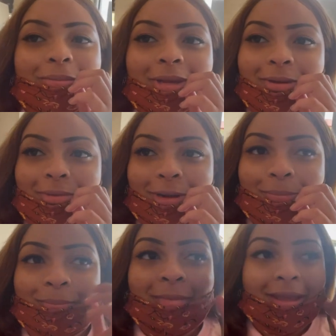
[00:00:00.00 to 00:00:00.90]

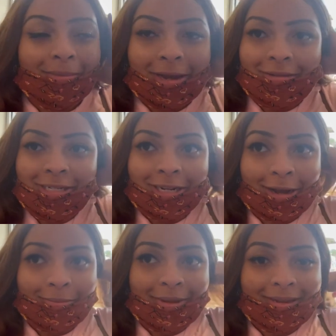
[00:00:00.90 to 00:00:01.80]
anyway, I'm out
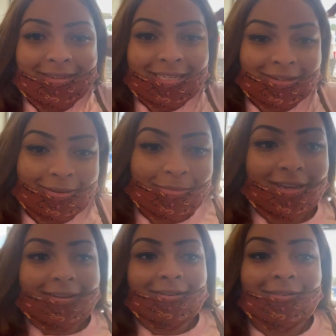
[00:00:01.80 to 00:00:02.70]
shopping, so I'm
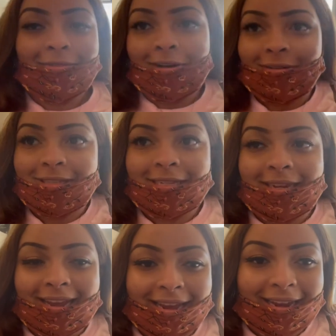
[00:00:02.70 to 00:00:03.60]
beginning the vlog
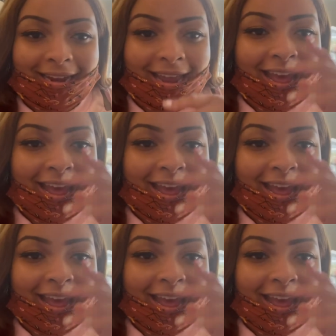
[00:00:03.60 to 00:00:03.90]
today.